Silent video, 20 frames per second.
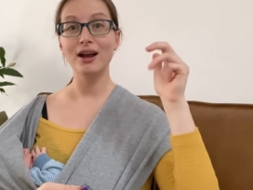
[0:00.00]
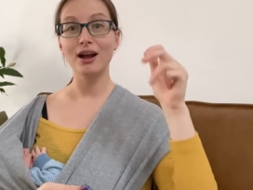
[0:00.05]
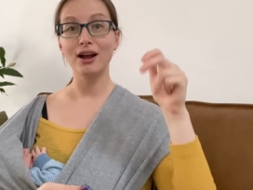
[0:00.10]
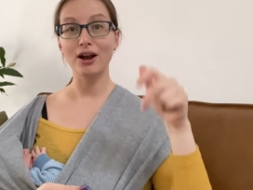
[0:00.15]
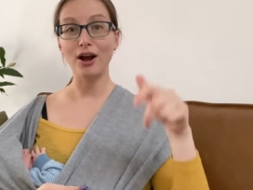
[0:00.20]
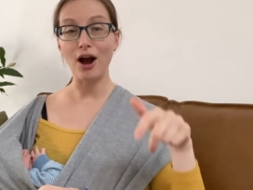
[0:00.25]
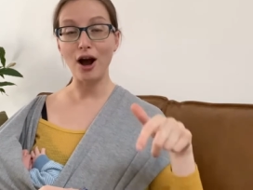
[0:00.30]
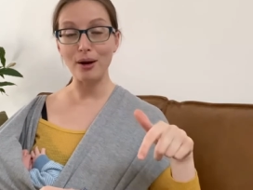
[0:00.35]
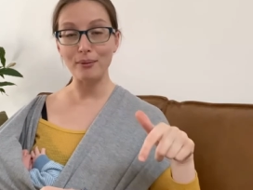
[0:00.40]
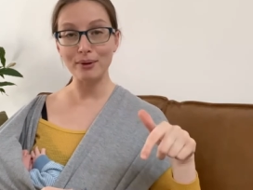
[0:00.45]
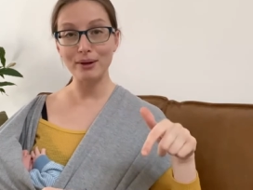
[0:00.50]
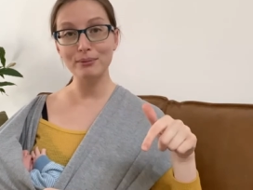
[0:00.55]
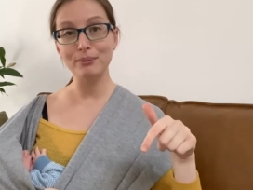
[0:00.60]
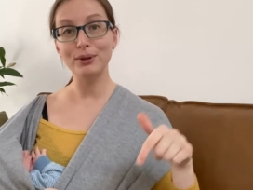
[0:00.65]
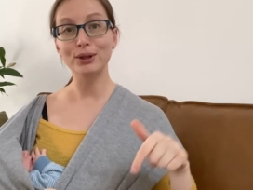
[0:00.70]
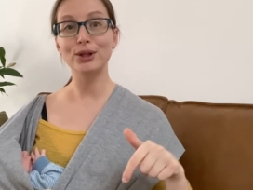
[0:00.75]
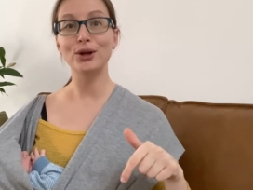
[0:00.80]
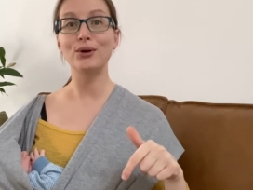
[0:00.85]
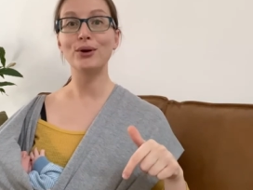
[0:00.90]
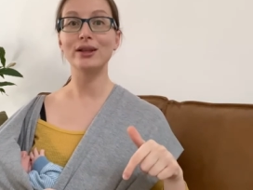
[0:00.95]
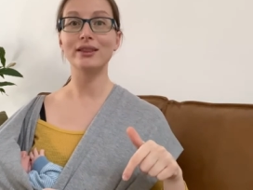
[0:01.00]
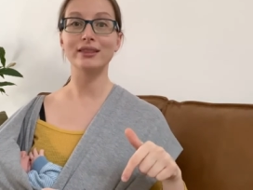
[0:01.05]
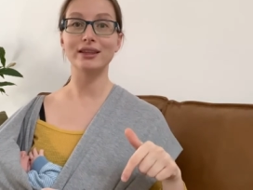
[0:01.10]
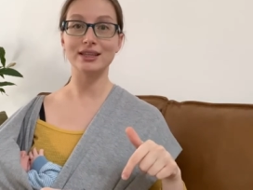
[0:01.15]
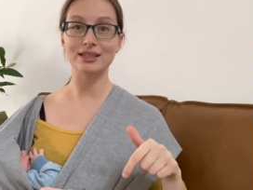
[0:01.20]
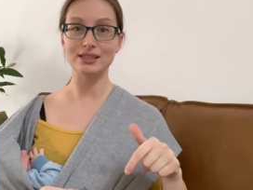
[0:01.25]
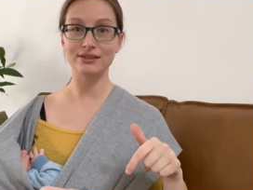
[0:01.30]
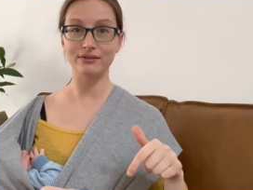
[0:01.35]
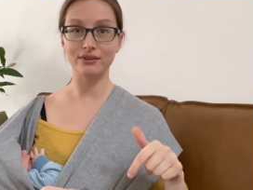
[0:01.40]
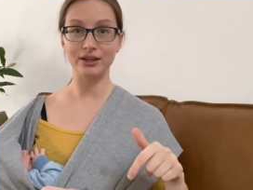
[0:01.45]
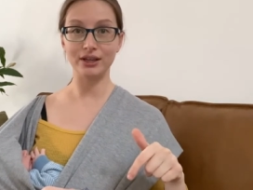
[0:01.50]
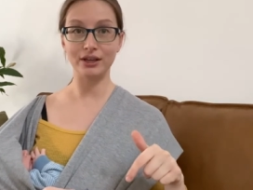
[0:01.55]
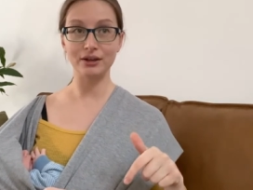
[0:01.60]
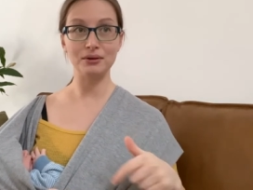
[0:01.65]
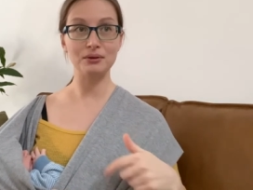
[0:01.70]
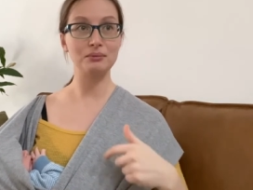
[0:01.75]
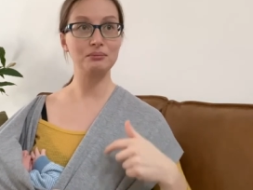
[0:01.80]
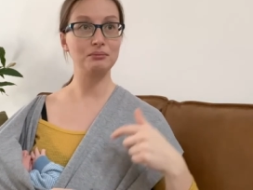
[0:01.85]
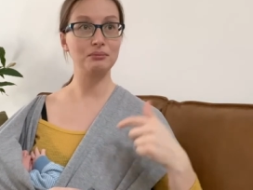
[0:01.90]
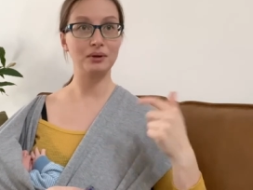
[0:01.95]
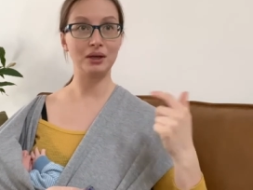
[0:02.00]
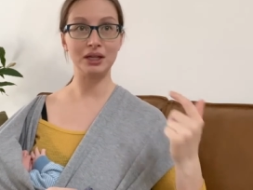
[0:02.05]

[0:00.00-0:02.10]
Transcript: comment below on this video,